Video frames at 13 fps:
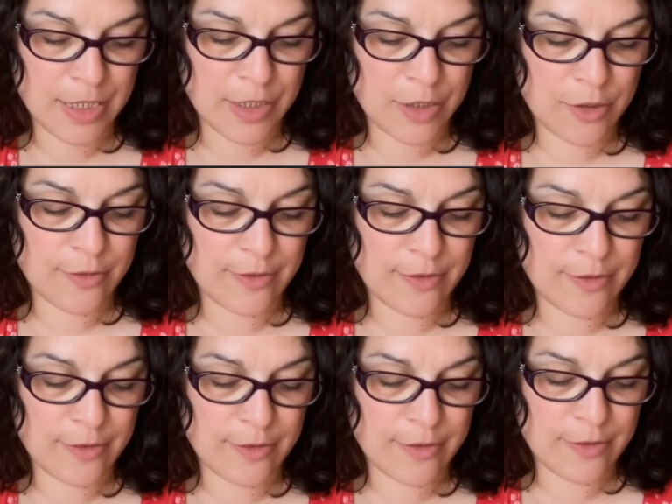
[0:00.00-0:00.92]

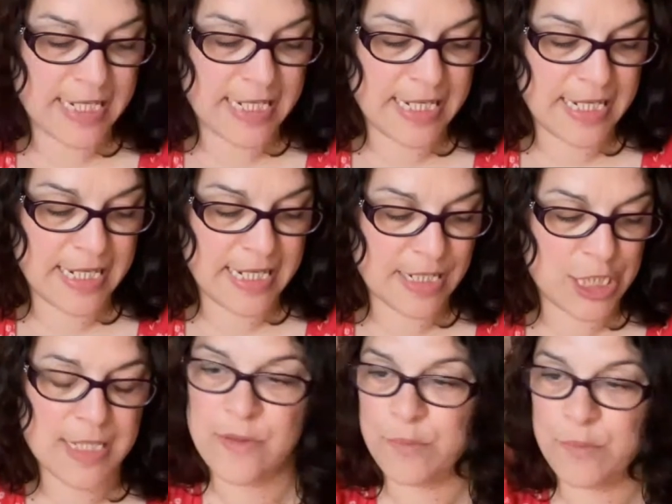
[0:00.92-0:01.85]
creativity isn't
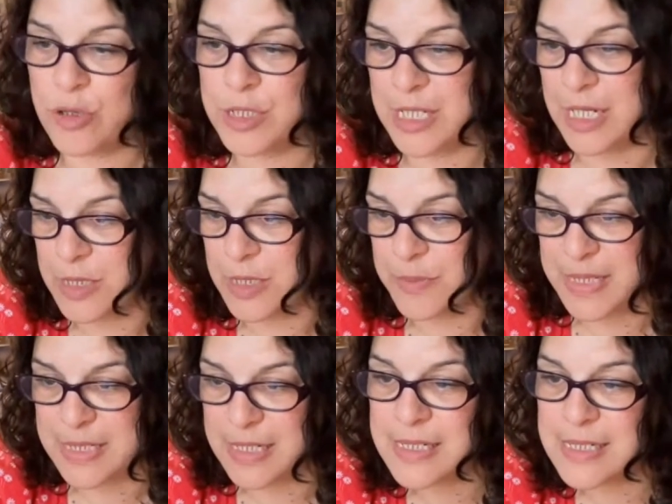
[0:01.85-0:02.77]
just for product
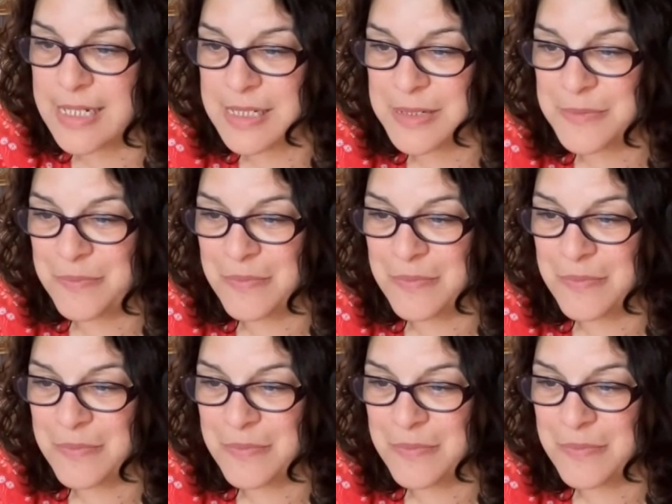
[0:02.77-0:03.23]
businesses,